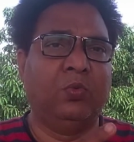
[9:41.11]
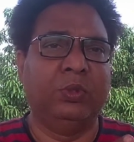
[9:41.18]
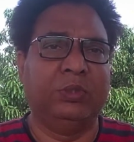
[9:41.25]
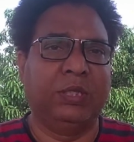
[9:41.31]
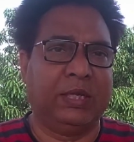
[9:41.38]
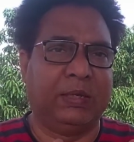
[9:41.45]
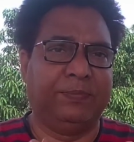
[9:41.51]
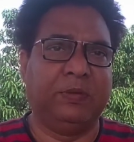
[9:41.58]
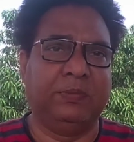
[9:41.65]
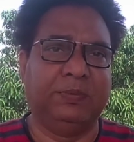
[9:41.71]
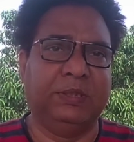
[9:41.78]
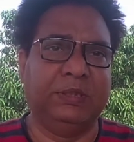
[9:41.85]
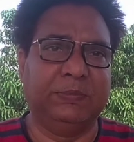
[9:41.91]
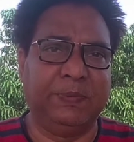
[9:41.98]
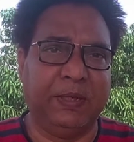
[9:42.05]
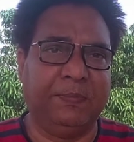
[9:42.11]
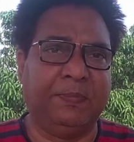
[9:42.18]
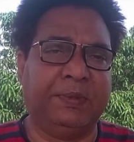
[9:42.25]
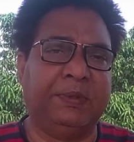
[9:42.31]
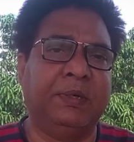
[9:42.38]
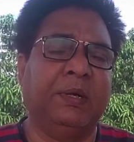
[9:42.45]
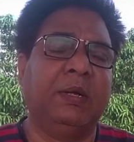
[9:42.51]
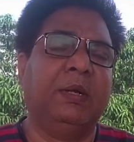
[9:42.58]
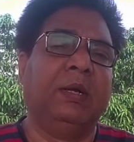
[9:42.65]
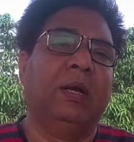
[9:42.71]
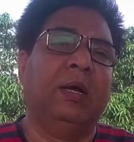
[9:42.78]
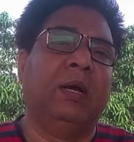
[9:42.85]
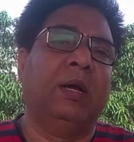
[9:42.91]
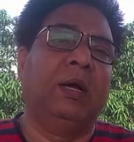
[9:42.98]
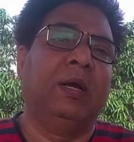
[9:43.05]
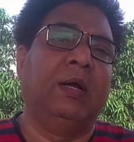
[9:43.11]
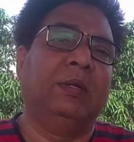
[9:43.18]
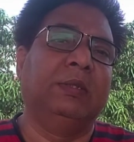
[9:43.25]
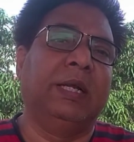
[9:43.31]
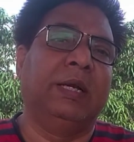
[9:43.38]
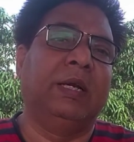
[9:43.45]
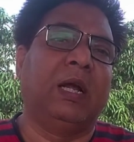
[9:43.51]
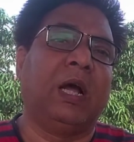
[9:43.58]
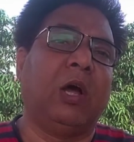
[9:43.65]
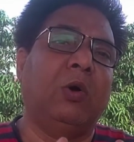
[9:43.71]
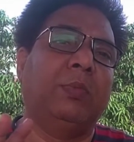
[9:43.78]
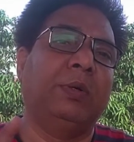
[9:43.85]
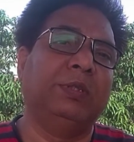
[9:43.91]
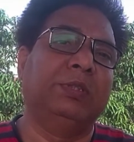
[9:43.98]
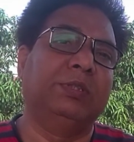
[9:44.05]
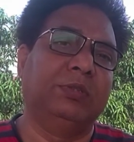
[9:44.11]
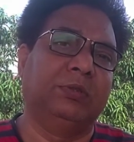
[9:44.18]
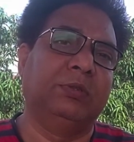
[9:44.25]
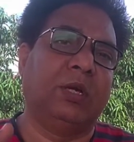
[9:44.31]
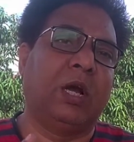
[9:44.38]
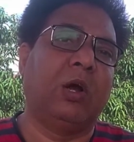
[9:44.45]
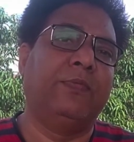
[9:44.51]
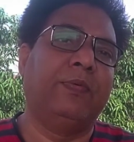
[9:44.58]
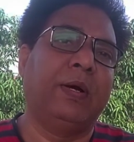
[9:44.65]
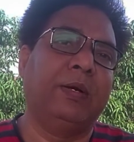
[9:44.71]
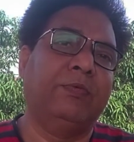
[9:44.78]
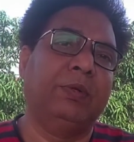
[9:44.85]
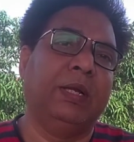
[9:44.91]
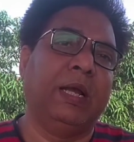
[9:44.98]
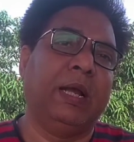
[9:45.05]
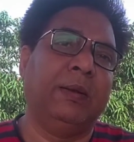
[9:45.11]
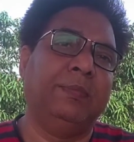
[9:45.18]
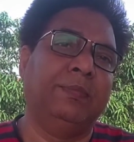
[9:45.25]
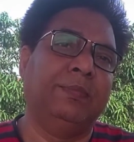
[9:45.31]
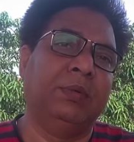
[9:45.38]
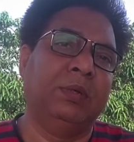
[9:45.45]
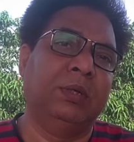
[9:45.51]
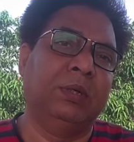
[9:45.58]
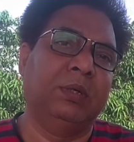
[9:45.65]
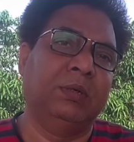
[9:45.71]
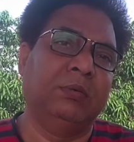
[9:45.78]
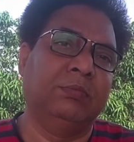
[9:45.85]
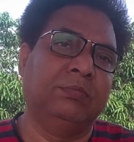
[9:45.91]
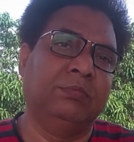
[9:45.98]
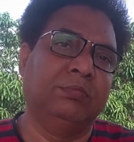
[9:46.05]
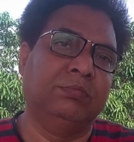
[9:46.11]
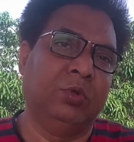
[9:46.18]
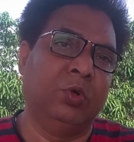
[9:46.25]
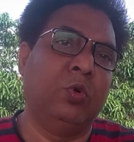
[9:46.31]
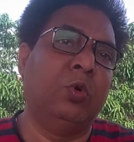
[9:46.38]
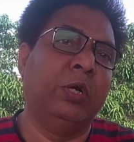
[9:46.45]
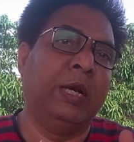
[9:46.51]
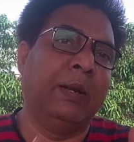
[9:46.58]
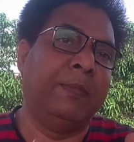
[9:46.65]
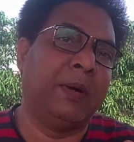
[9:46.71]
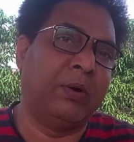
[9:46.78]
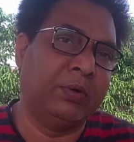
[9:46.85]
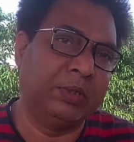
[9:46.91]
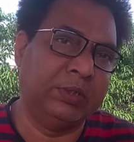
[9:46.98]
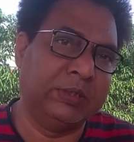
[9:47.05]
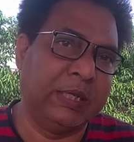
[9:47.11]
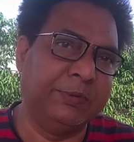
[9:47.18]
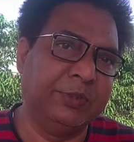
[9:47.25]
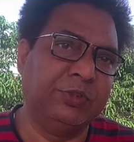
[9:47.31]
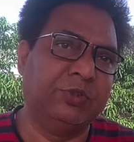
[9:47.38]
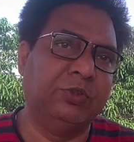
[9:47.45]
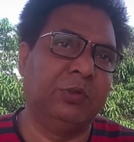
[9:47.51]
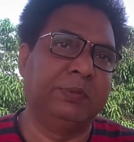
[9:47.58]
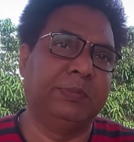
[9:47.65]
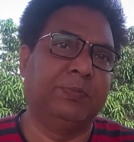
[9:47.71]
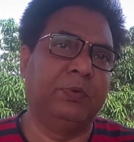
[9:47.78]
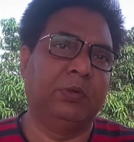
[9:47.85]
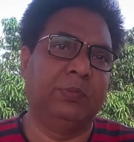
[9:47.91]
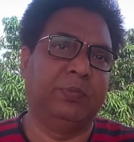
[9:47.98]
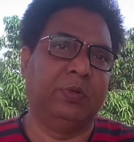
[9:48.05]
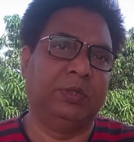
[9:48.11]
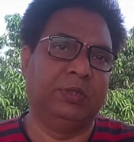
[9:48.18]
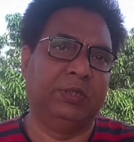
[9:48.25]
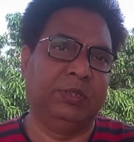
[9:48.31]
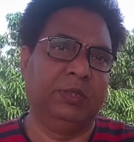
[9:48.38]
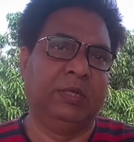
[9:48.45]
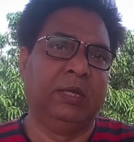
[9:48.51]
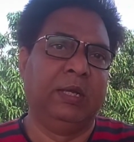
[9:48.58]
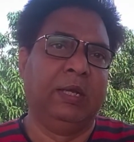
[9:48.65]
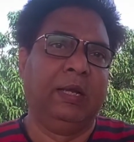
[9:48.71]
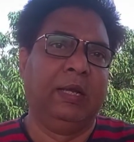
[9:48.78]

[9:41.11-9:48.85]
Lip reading: with the help of this paper, that how far we have known about the chemistry of sporopollenin.